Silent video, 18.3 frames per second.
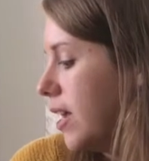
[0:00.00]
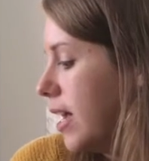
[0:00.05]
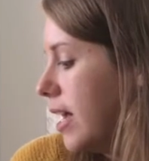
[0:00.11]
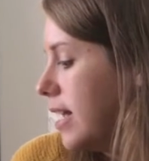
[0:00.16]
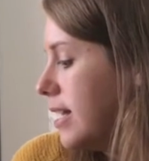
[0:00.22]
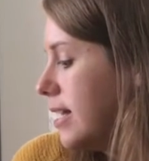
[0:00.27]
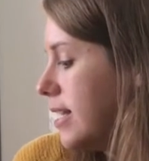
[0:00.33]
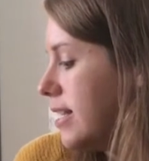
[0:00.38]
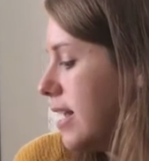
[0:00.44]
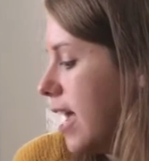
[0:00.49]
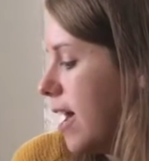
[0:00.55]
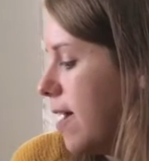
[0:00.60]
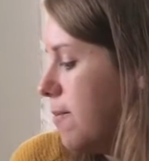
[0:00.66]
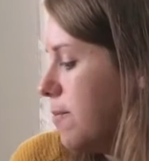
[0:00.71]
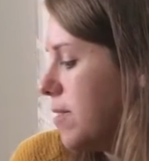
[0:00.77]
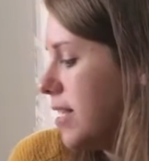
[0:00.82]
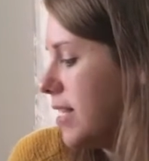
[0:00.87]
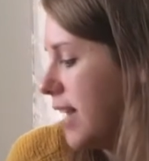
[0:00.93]

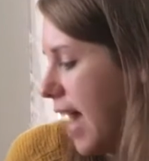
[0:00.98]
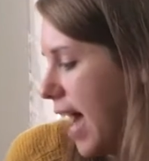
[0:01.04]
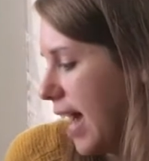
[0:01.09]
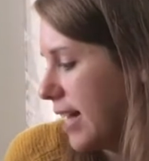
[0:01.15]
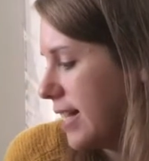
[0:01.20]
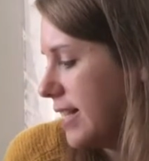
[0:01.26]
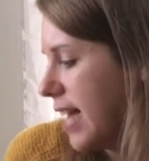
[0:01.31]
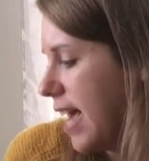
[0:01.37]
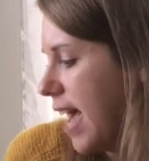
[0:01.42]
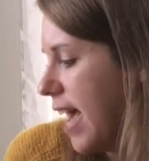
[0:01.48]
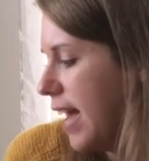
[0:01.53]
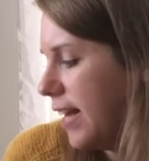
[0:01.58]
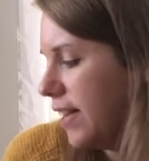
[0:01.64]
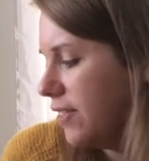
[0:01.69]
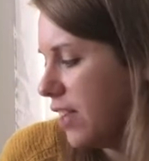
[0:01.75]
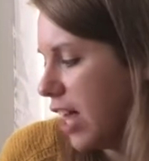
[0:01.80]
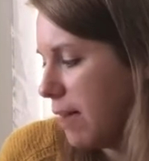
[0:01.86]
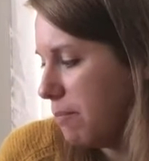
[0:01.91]
Sam stacks
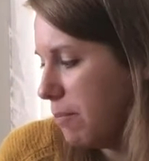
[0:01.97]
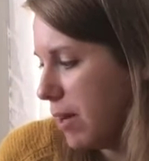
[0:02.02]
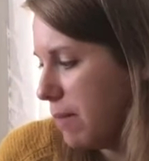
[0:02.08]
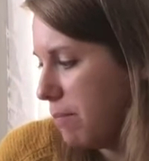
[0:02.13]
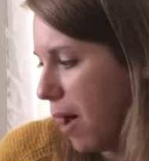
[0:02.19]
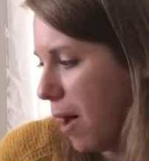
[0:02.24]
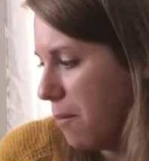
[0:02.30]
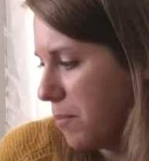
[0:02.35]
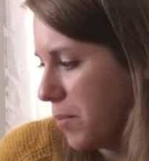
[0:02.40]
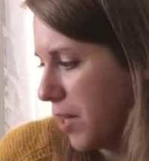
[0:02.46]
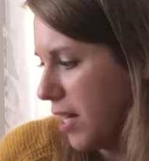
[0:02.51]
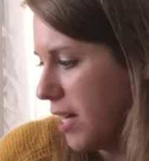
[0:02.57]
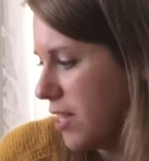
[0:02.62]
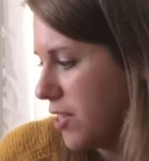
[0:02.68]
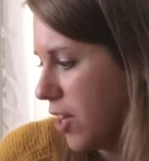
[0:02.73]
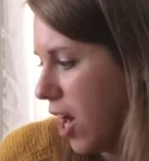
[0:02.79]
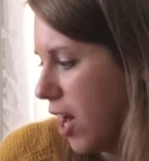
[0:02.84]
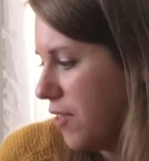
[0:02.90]
8 lumpy
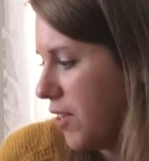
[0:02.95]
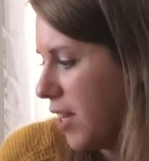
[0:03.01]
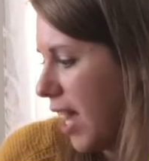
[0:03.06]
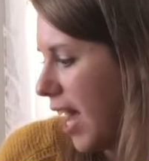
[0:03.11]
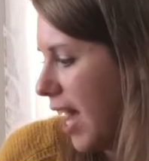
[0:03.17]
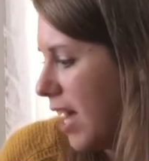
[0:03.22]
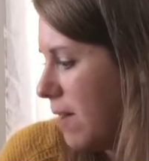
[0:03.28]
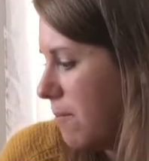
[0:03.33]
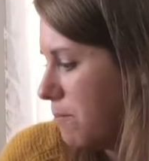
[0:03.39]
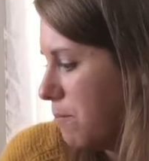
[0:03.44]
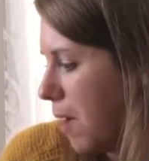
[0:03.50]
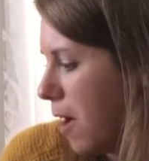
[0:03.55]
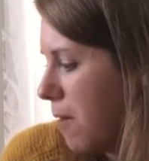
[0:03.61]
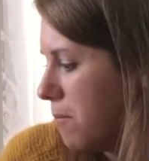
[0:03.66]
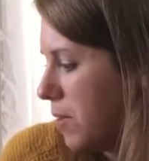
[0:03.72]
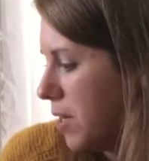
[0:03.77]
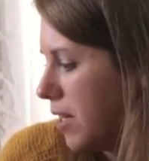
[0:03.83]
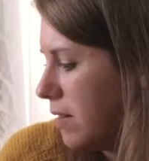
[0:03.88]
pumpkins on the 8
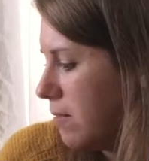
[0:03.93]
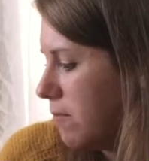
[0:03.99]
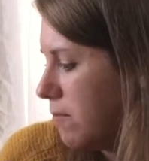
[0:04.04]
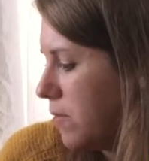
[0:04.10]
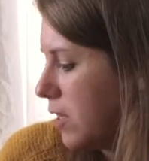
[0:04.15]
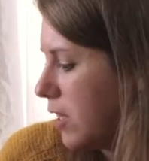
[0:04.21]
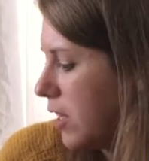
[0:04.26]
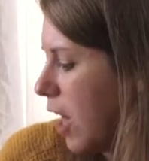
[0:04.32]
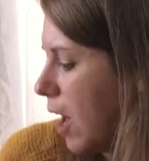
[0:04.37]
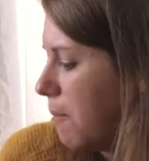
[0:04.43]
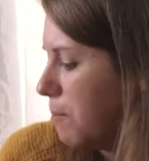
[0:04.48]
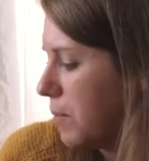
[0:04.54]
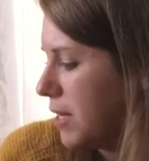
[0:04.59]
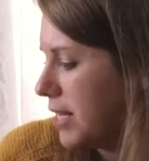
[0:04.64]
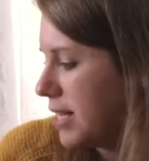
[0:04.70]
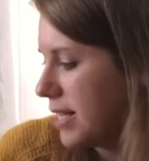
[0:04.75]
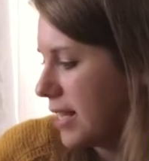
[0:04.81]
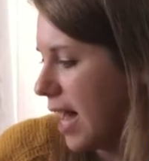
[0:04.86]
pumpkin clump
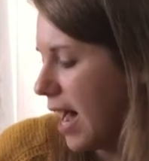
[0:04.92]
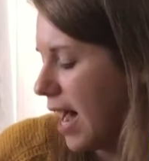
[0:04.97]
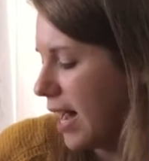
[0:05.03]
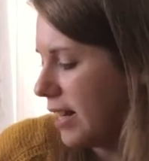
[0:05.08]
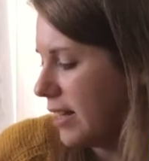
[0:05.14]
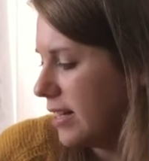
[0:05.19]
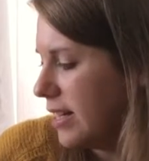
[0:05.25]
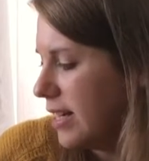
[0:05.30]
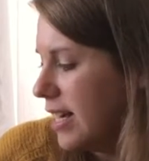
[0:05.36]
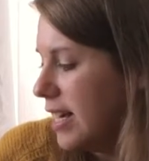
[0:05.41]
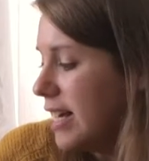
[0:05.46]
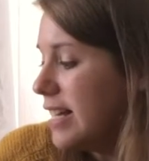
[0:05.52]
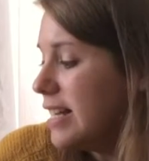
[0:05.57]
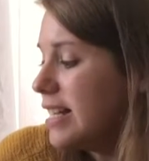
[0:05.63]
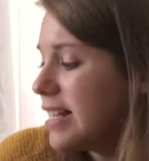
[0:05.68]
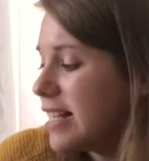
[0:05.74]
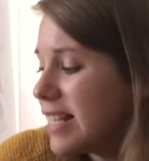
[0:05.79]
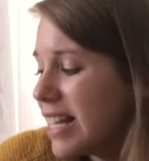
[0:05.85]
inside.
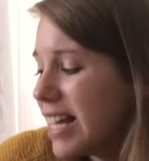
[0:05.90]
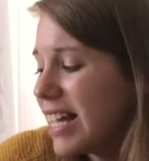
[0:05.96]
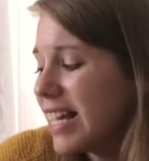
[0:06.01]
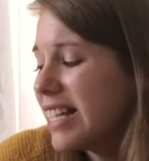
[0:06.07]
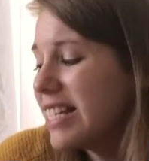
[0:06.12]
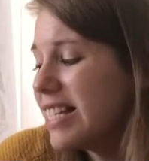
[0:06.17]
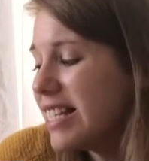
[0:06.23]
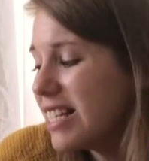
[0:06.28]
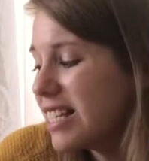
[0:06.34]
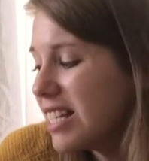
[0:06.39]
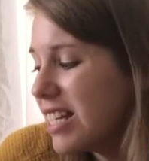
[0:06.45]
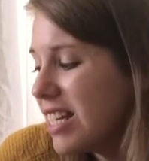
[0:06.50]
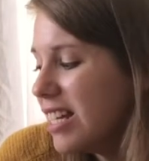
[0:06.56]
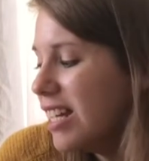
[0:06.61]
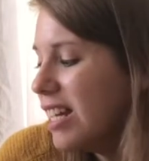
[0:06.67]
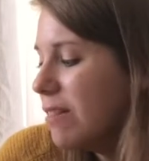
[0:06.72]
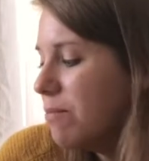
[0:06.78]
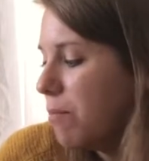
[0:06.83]
16
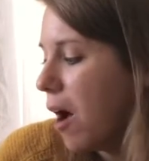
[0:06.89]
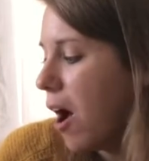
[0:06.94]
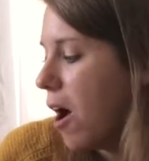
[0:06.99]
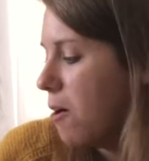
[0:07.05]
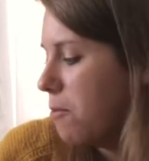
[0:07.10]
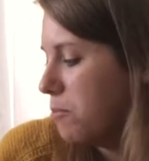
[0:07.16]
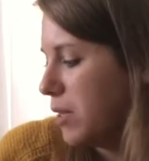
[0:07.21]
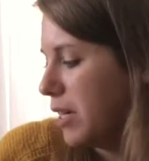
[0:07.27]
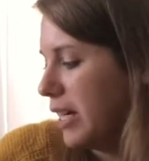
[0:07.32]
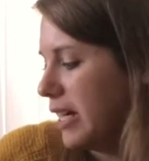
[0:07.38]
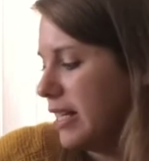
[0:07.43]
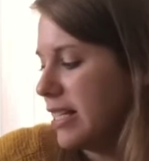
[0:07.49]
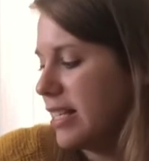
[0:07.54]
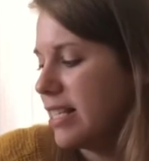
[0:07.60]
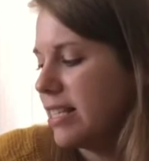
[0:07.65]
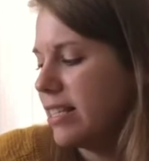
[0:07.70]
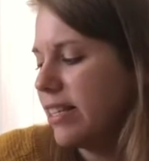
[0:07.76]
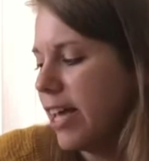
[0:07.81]
pumpkins
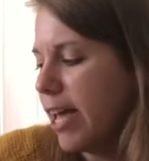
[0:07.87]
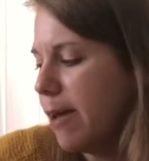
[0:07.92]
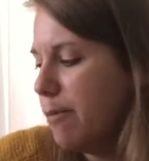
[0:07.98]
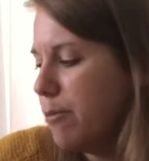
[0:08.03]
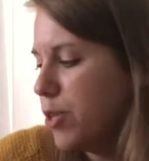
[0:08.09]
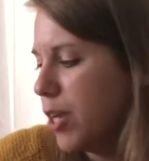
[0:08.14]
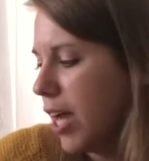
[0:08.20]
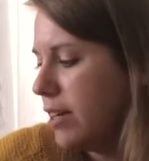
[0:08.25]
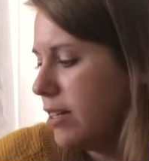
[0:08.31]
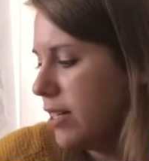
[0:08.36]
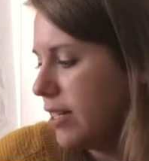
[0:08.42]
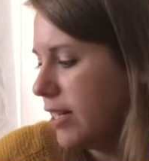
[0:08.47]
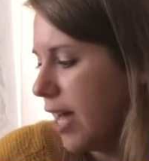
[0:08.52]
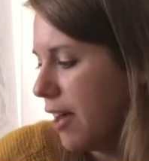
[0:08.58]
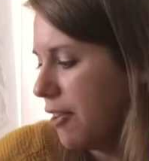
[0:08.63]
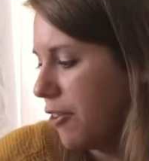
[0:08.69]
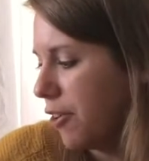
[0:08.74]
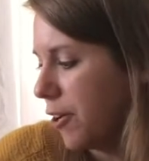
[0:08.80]
slam jammed
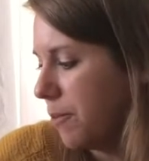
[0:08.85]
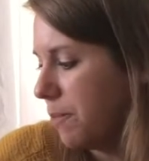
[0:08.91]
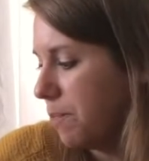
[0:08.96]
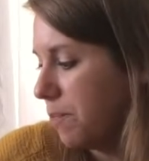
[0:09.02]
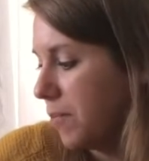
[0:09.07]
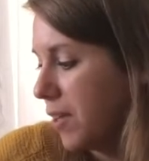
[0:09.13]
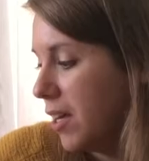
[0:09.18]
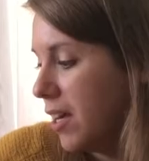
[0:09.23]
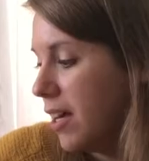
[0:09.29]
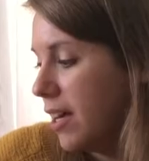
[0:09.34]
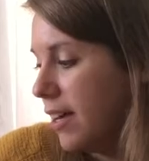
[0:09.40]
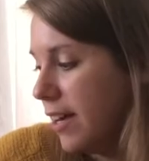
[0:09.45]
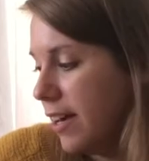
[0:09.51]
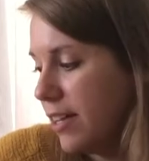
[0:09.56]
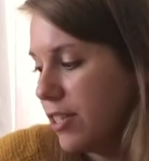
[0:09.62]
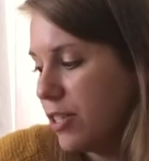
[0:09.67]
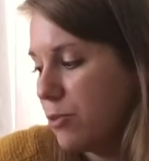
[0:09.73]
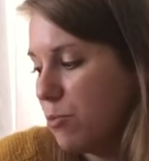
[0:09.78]
together.
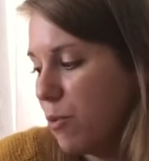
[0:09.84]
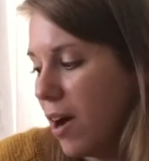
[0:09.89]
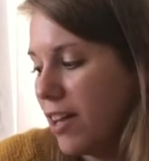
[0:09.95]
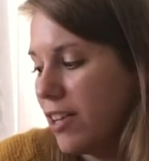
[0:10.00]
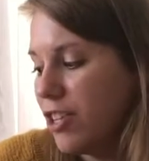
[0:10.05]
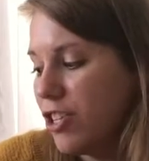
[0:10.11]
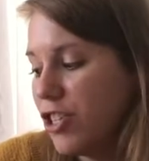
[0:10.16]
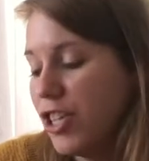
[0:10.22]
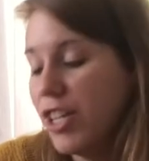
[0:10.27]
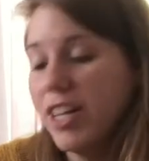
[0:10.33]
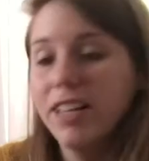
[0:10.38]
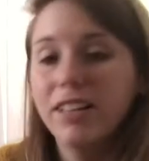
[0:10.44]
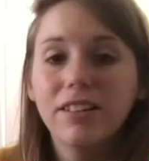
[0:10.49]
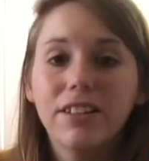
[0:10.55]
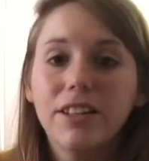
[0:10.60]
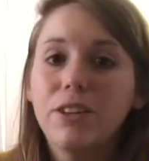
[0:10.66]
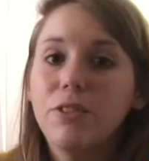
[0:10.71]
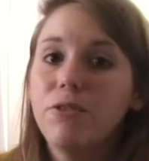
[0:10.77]
It's one
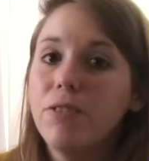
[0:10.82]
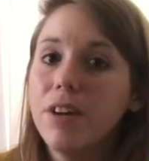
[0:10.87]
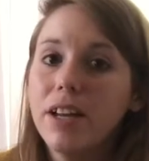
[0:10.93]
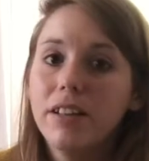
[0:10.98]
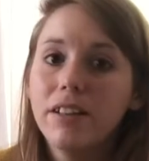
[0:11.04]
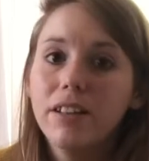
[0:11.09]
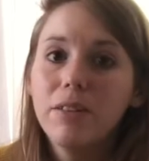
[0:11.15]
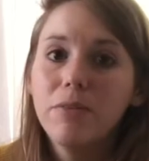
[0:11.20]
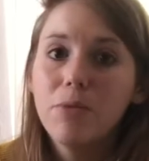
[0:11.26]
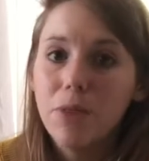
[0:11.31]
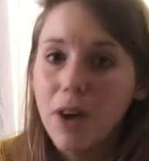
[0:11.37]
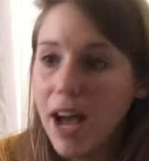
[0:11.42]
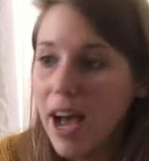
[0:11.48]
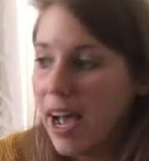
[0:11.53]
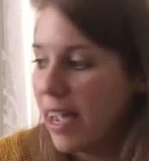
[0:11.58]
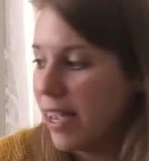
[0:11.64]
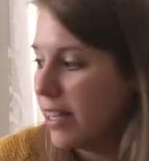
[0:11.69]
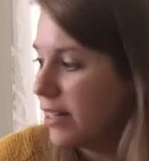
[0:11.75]
jiggly wiggly
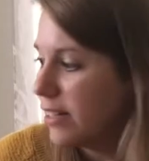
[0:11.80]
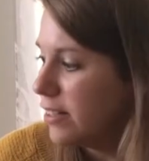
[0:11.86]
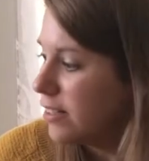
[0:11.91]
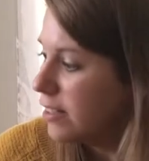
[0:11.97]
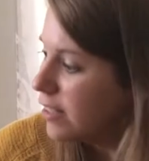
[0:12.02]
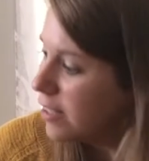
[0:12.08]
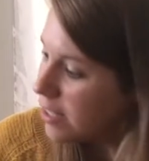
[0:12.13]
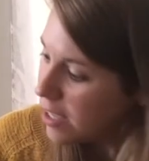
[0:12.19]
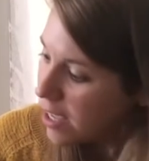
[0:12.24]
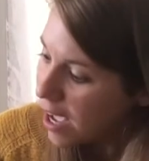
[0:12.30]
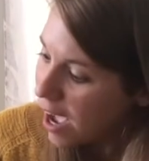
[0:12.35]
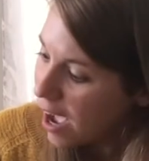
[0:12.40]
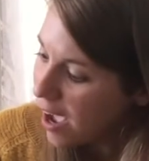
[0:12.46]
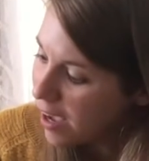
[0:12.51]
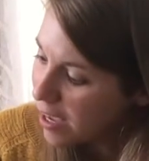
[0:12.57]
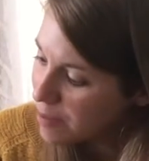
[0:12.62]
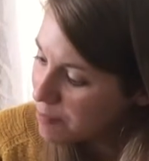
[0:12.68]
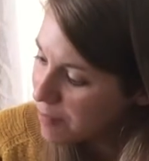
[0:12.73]
ride.
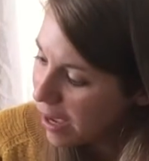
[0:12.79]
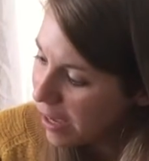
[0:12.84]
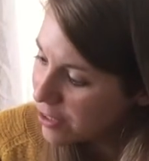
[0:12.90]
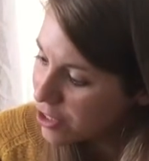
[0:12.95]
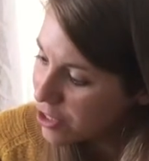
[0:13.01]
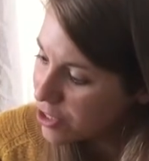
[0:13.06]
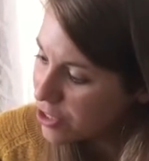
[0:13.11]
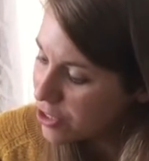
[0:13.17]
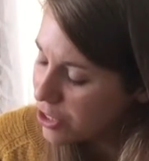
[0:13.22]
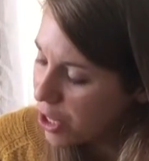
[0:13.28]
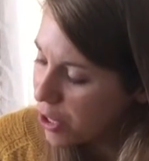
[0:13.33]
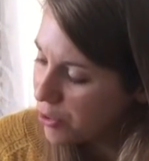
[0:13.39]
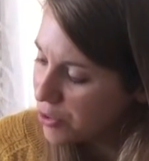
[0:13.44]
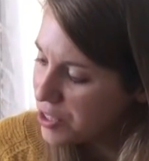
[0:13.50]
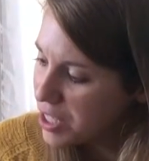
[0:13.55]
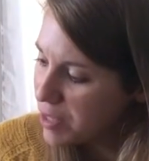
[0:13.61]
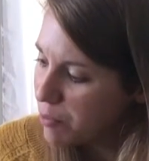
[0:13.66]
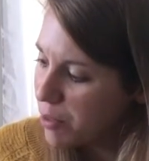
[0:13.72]
I imagine so.
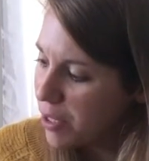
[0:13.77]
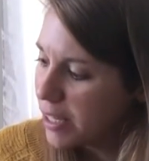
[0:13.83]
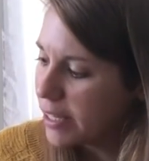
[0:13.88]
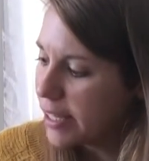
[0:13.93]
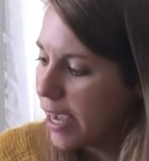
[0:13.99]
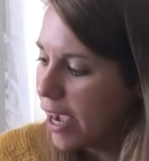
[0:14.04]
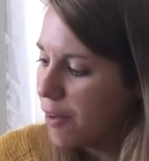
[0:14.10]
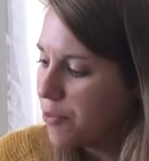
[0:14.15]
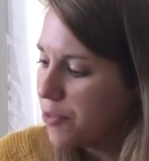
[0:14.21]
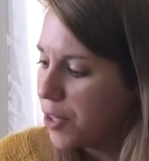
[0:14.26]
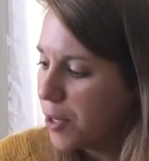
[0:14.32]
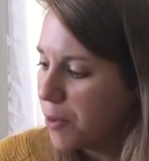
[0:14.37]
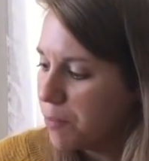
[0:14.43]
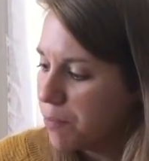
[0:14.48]
Let's see if we can count them.